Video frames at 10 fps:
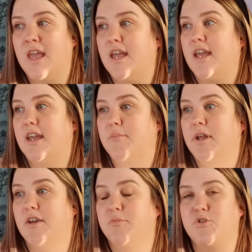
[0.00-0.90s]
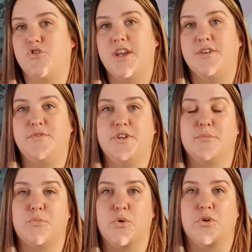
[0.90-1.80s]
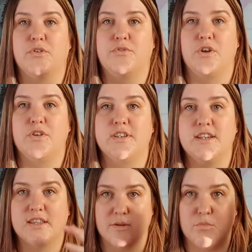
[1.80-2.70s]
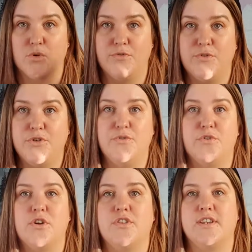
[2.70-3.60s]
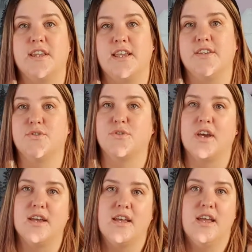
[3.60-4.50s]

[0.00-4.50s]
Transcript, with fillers: um, and I've been trying to feed him more throughout the day, like more food throughout the day so that